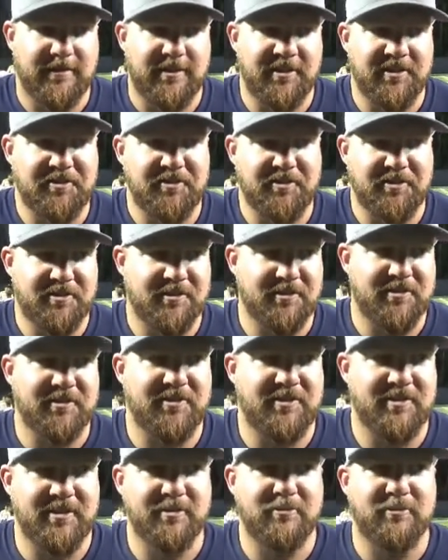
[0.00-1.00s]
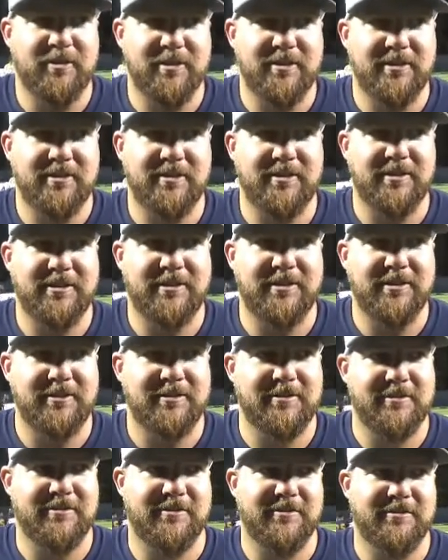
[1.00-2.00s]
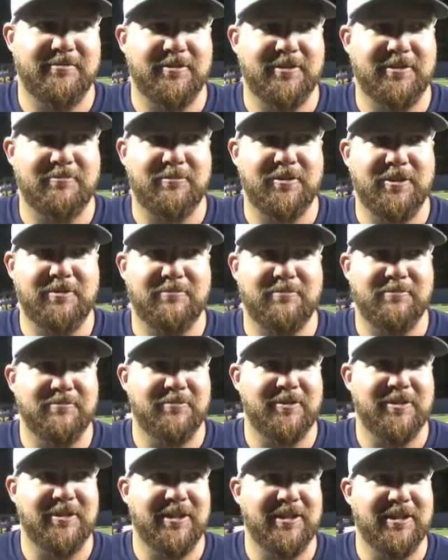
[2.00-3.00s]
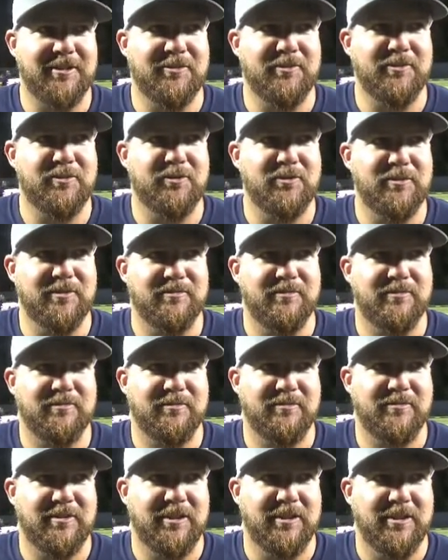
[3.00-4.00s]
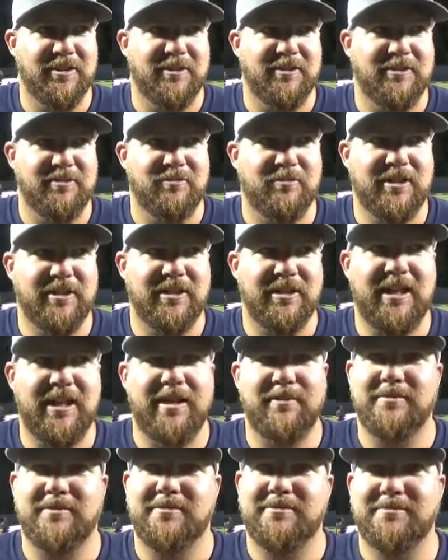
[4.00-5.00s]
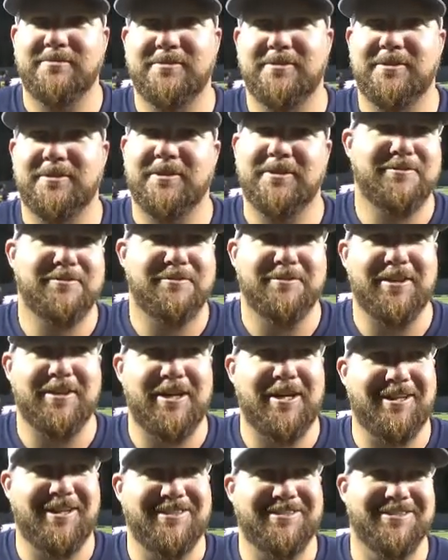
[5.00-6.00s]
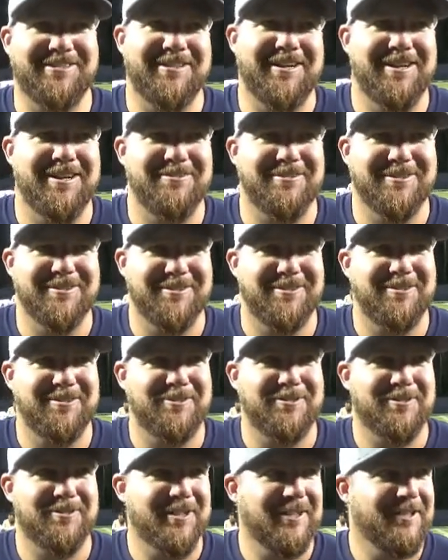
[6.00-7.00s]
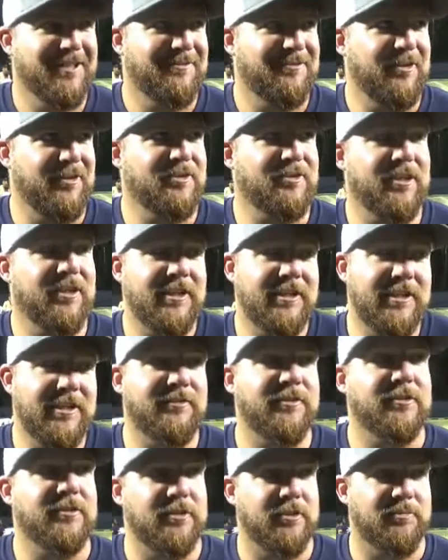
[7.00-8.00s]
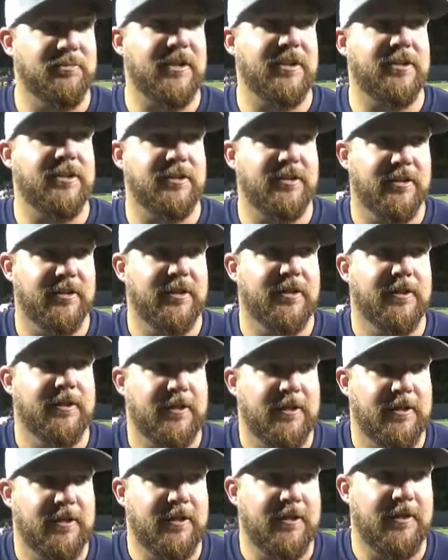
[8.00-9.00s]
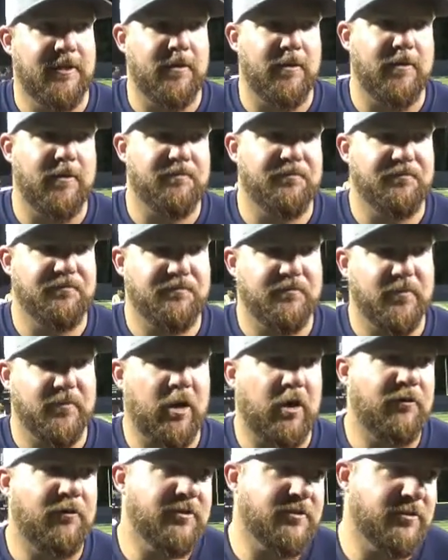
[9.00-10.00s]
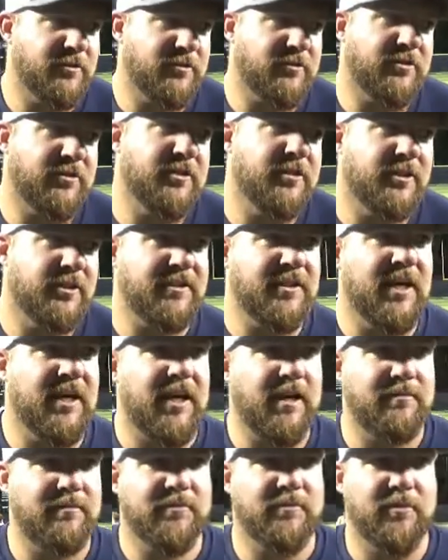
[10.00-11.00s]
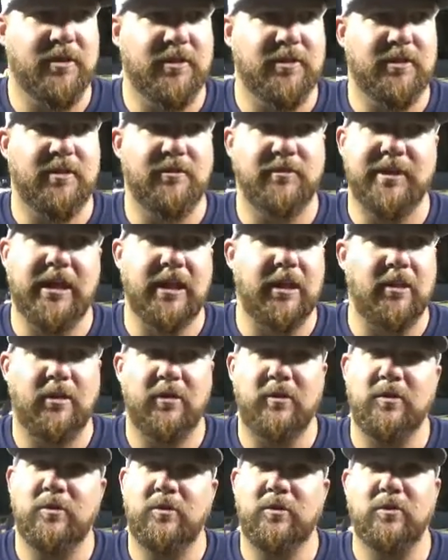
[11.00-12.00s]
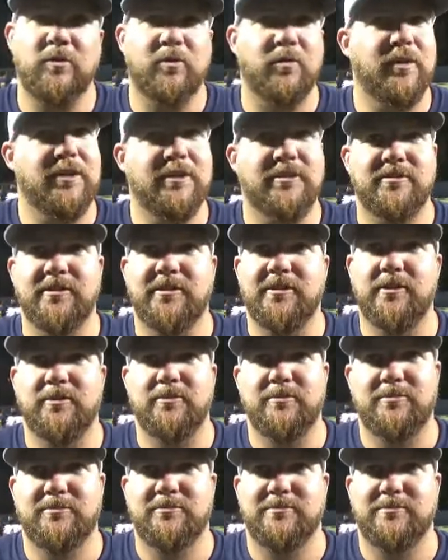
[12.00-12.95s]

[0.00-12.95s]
interested to see what they can do and what can happen. Tonight was a little frustrating. Defense looked better. Offense looks good at times, but we got a long ways to go.